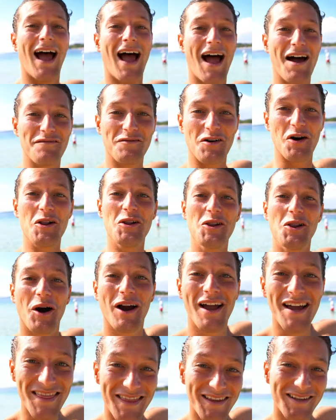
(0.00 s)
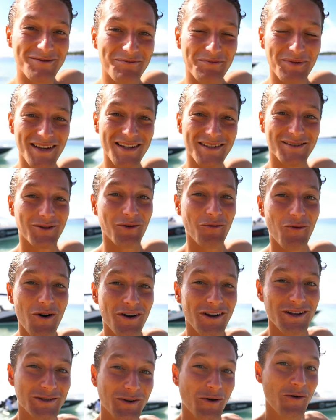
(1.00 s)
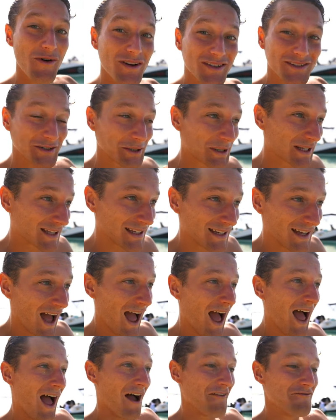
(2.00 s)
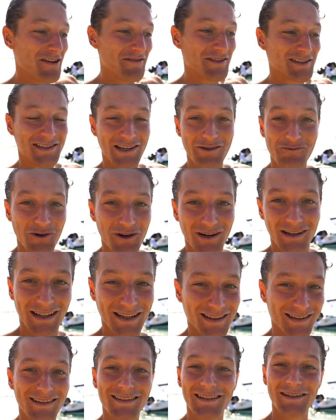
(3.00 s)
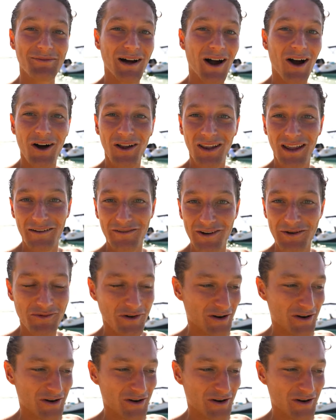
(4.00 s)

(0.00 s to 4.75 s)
Have a look at this place, the water is crystal clear. I've never seen water like this in my whole life in